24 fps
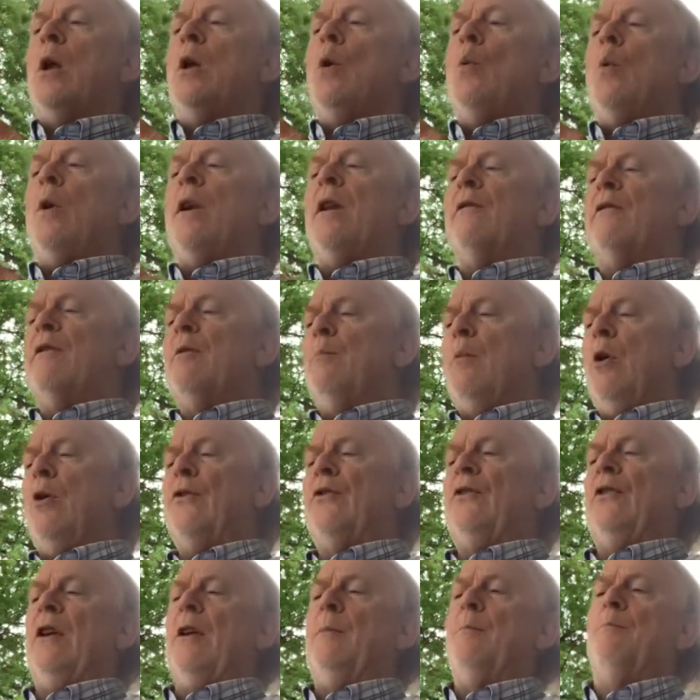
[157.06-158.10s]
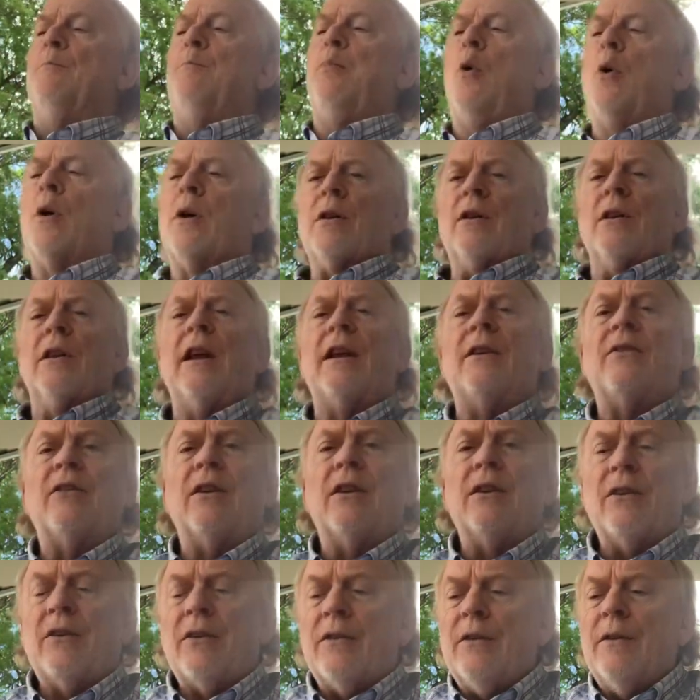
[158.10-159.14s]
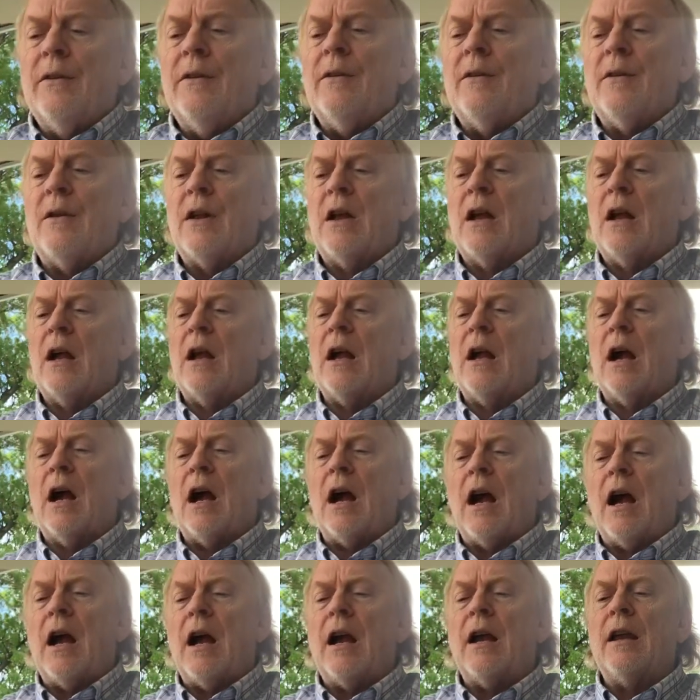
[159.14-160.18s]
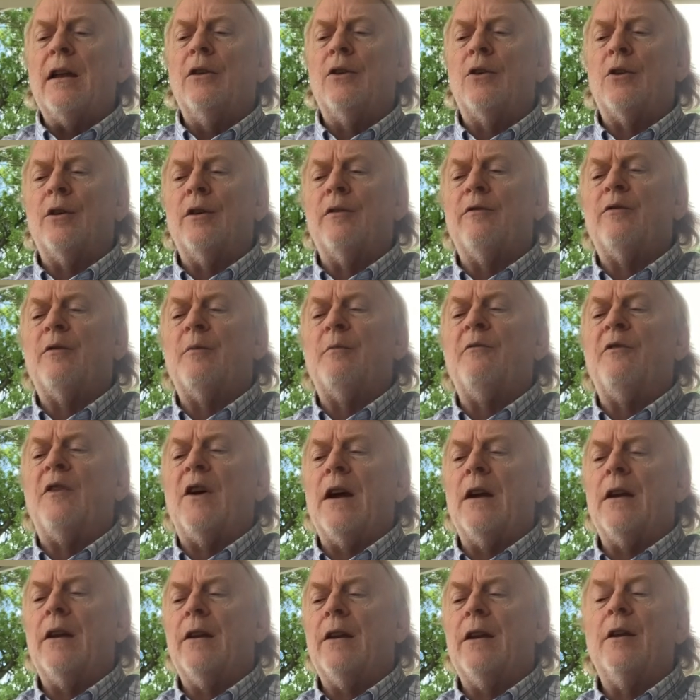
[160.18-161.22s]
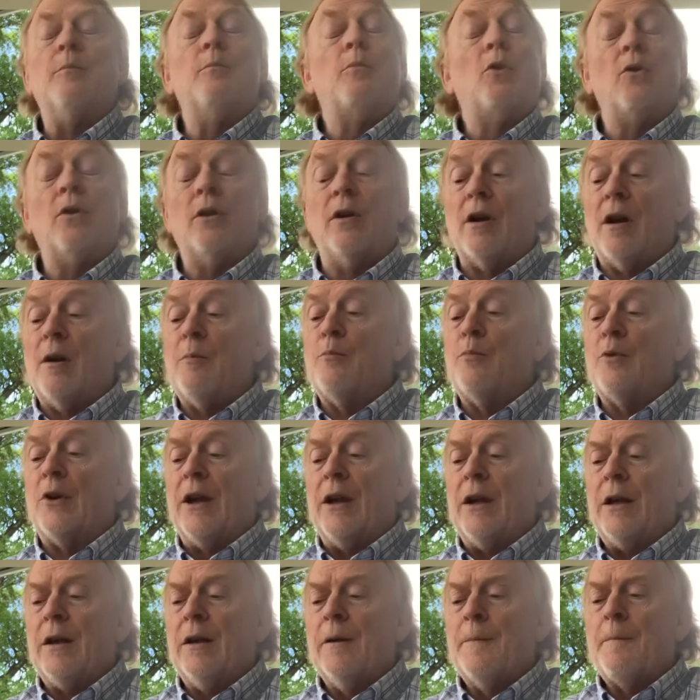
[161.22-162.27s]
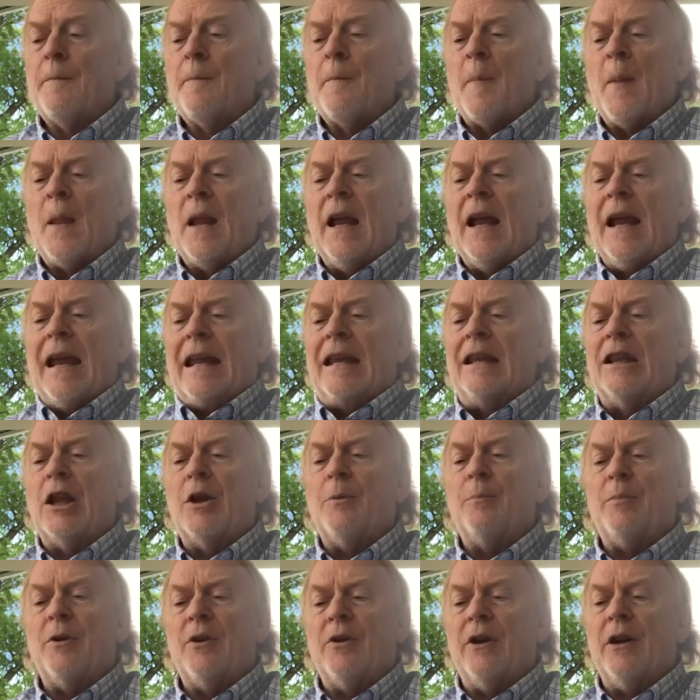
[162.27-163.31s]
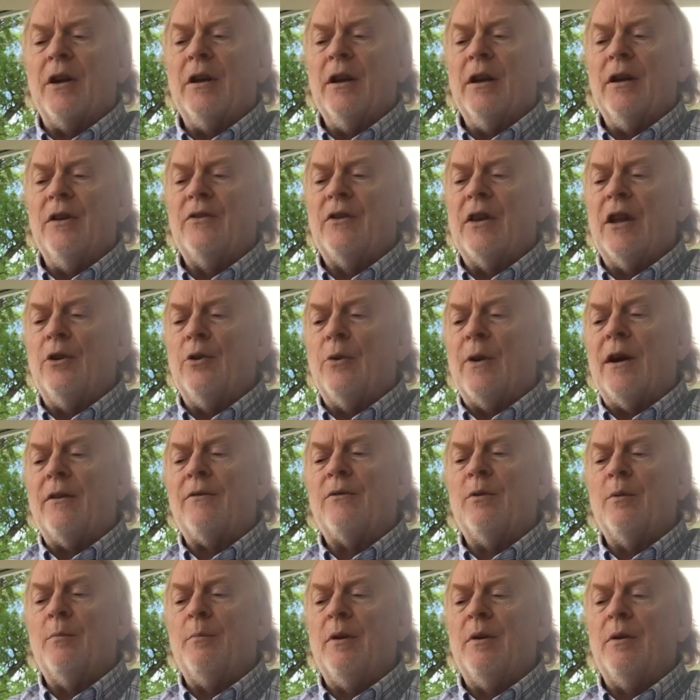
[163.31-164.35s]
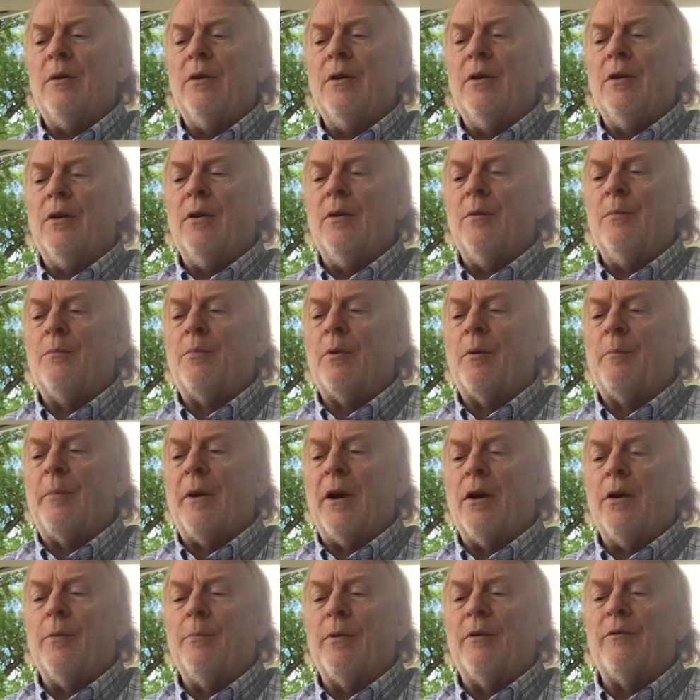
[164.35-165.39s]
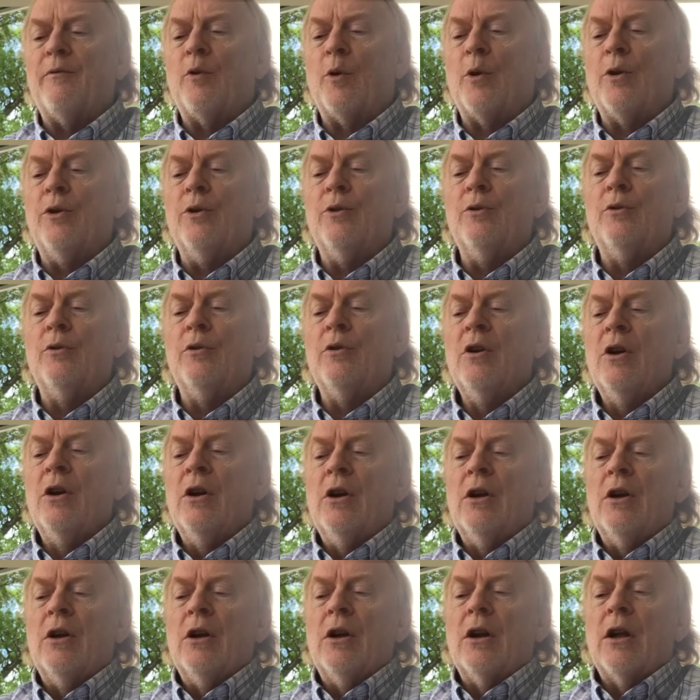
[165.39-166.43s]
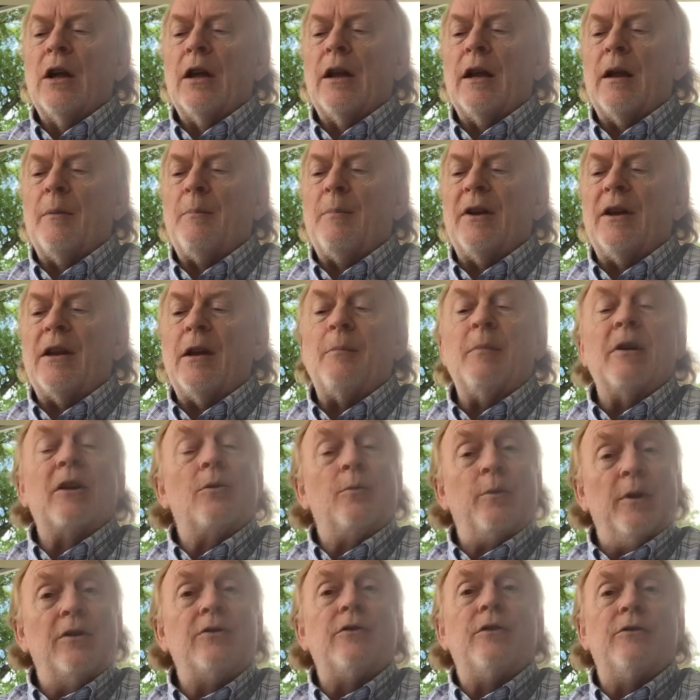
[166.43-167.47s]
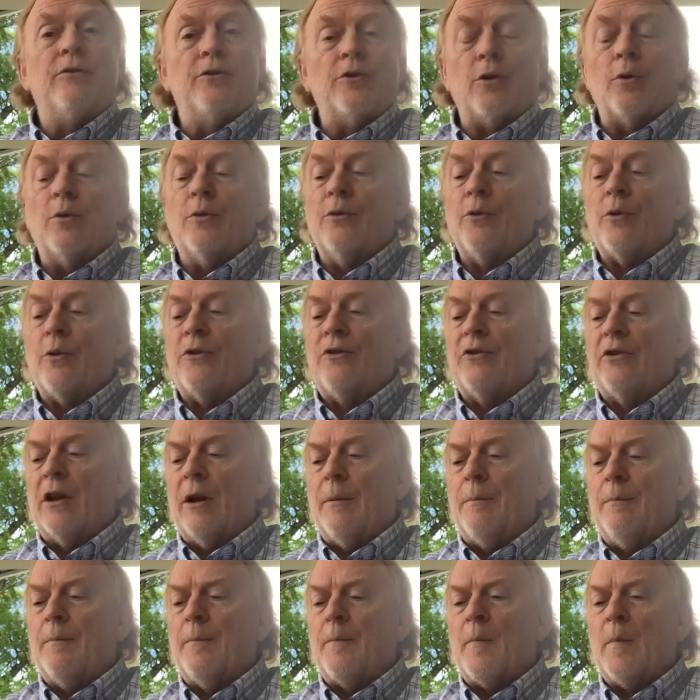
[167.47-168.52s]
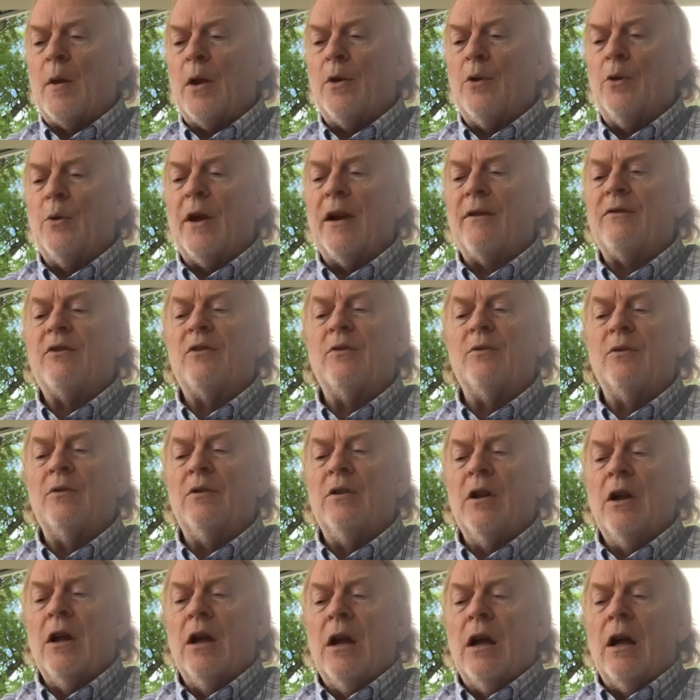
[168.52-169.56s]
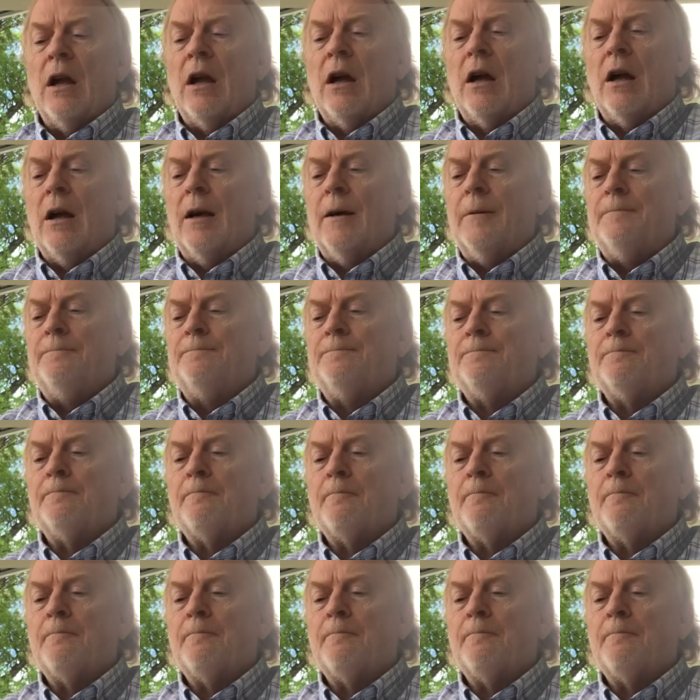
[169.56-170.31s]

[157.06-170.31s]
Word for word: One of the most important lessons I learned from fighting Ebola outbreak in Liberia is that you have to be prepared before you an epidemic reaches your own doorstep. You have to um,